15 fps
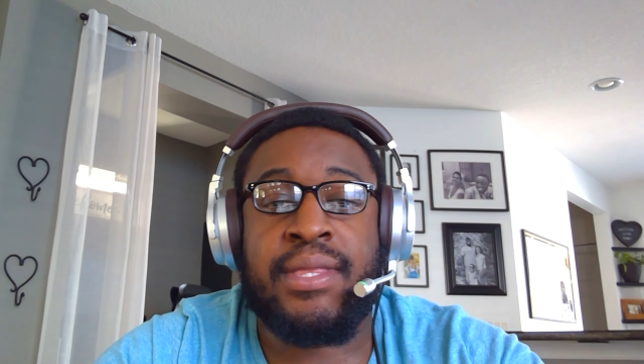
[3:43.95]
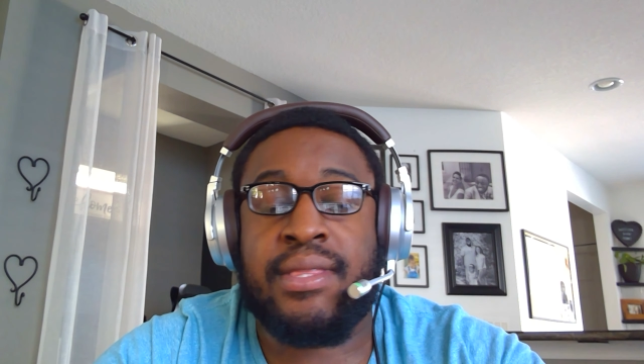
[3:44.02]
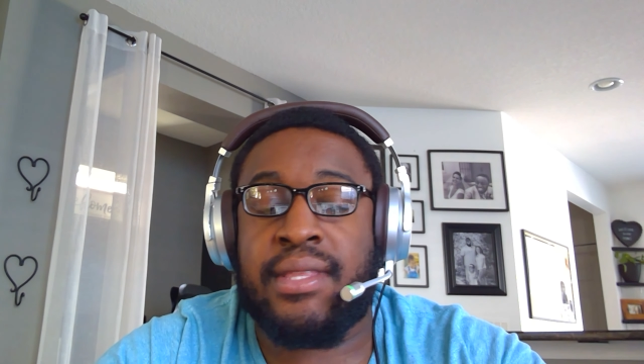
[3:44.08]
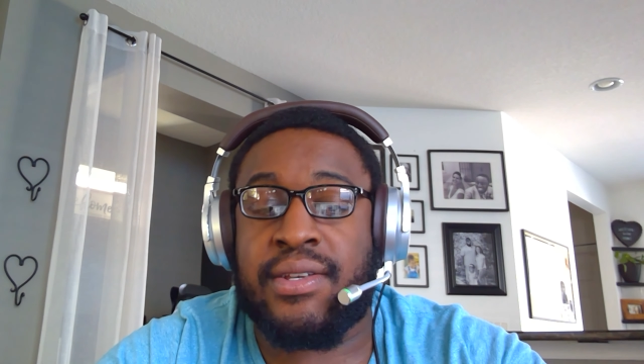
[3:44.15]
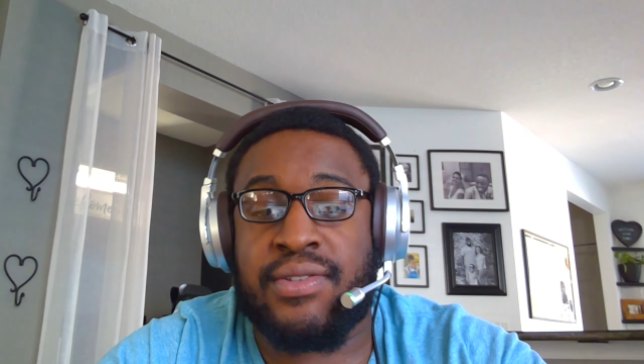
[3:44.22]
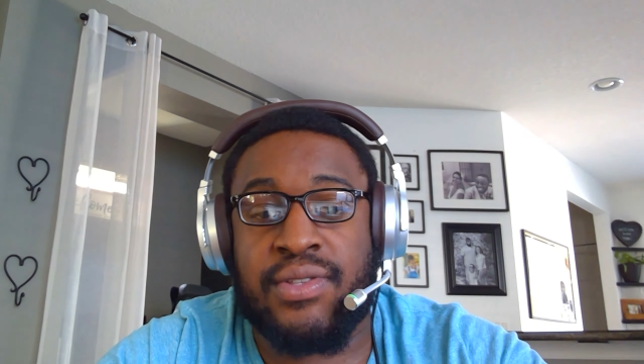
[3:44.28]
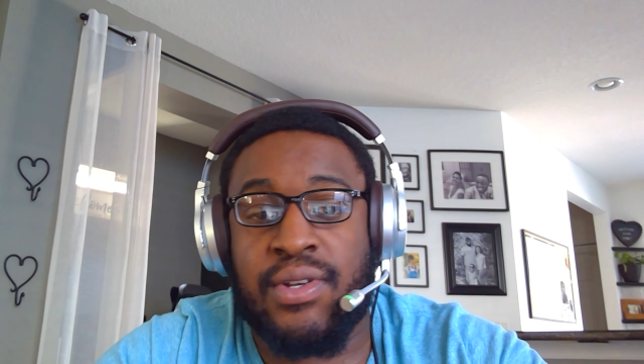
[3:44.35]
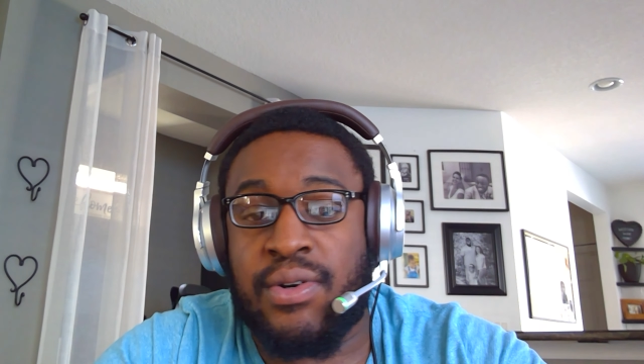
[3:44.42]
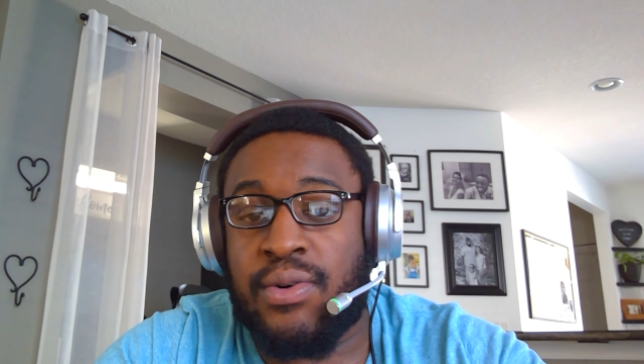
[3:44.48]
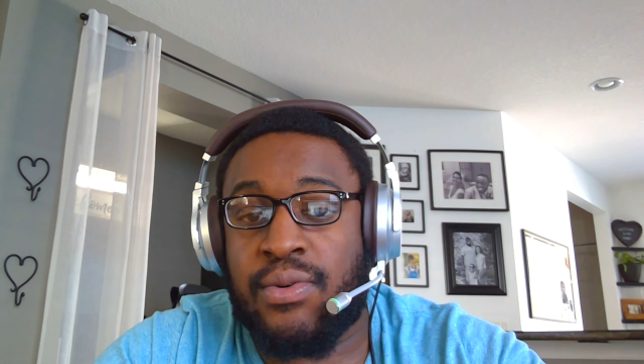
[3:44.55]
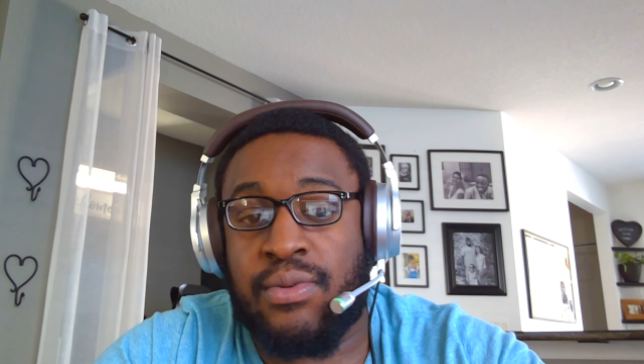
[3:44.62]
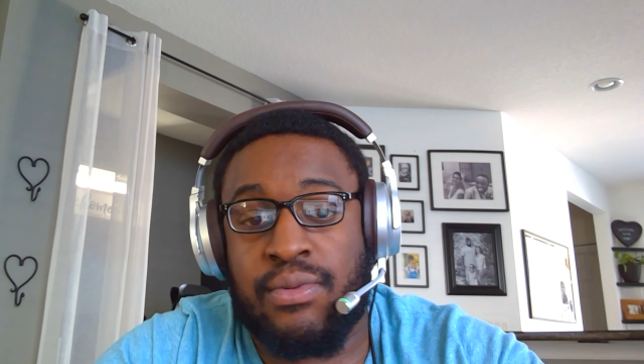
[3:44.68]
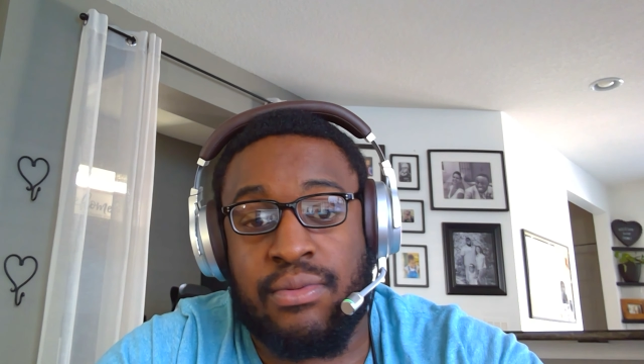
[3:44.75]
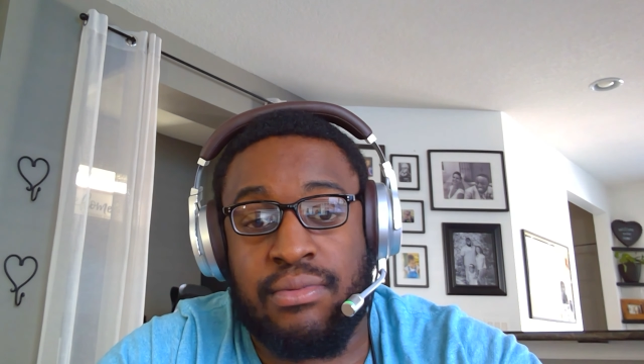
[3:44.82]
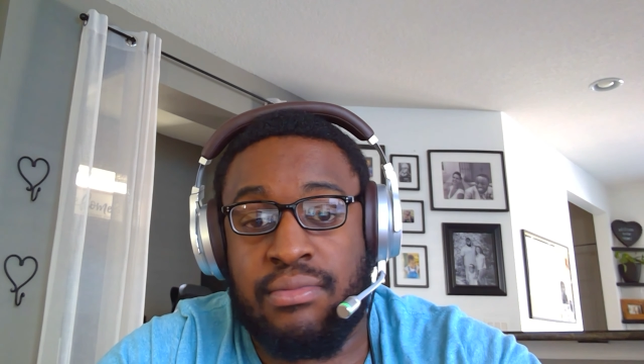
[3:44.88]
there's
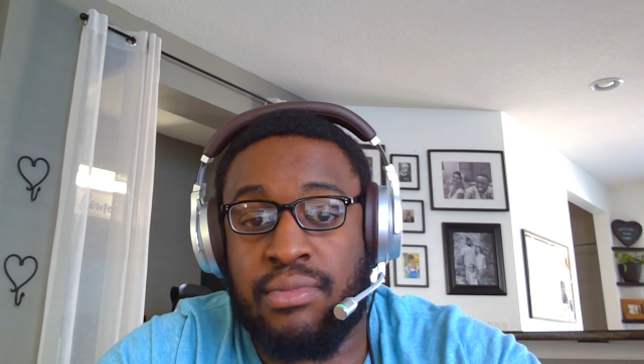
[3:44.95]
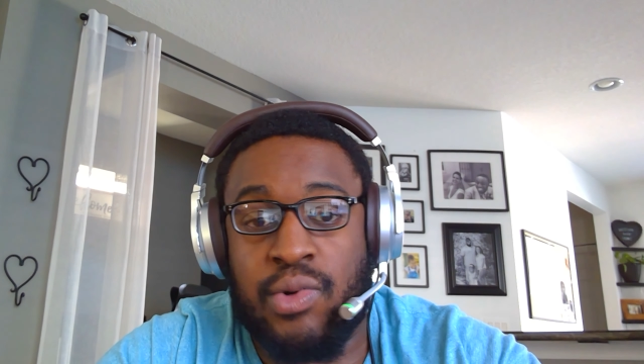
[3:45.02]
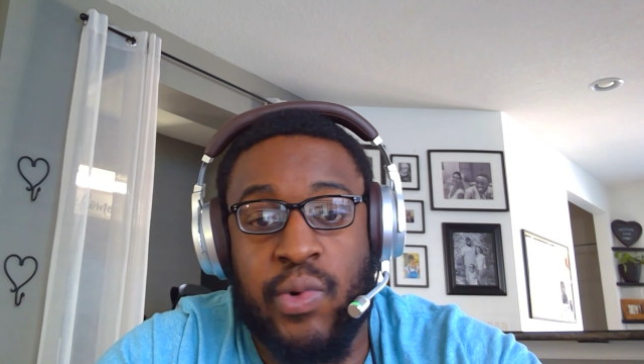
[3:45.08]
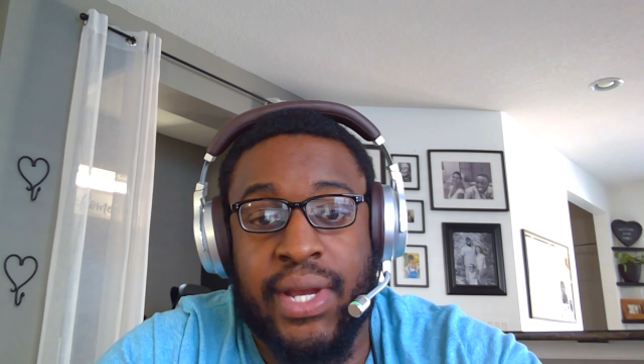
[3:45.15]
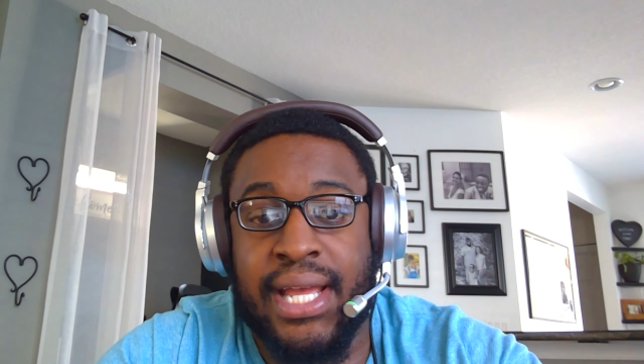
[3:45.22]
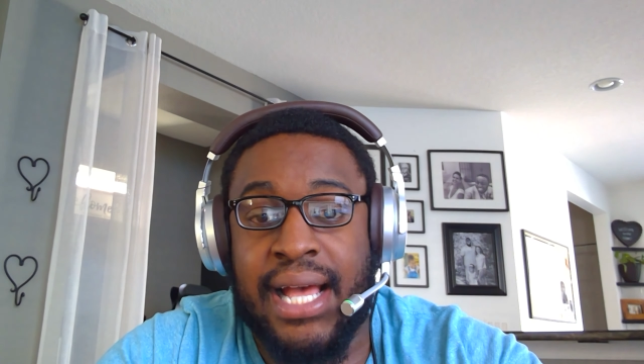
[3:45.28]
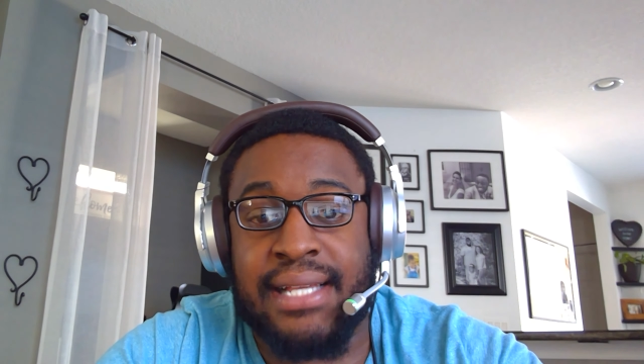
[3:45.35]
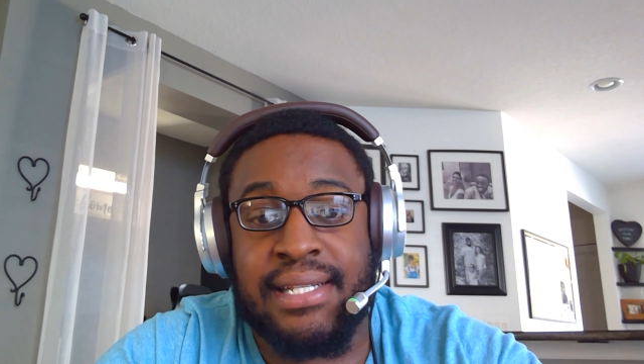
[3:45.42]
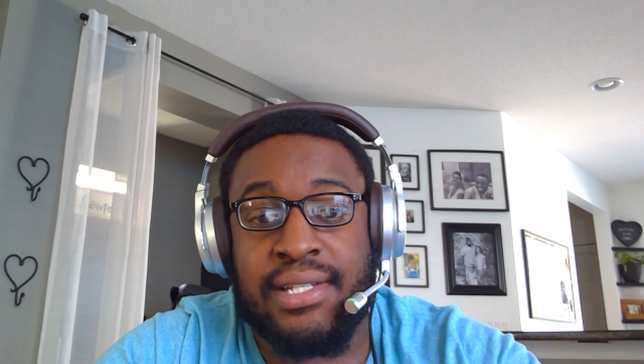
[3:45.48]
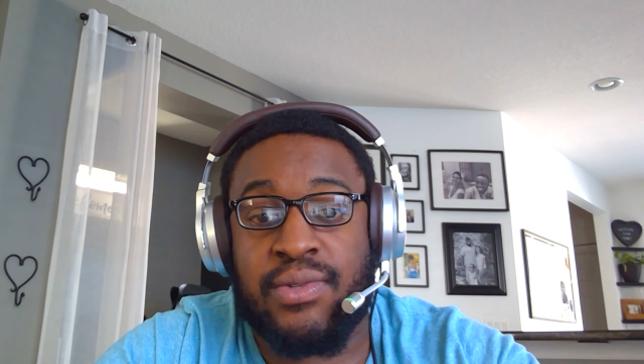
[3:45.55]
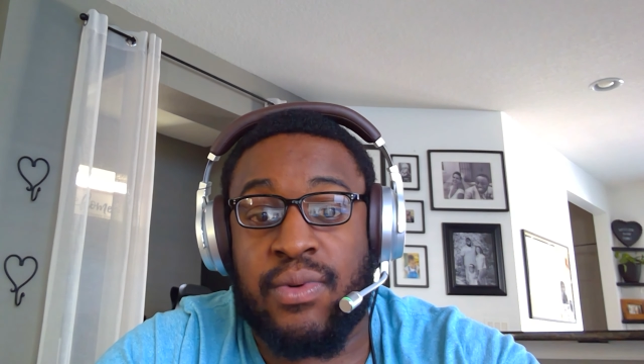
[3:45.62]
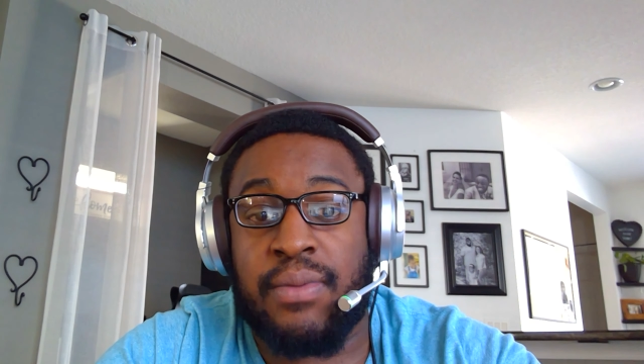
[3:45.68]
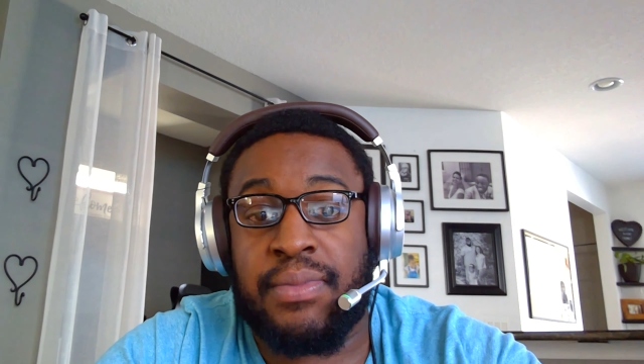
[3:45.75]
no quick access to a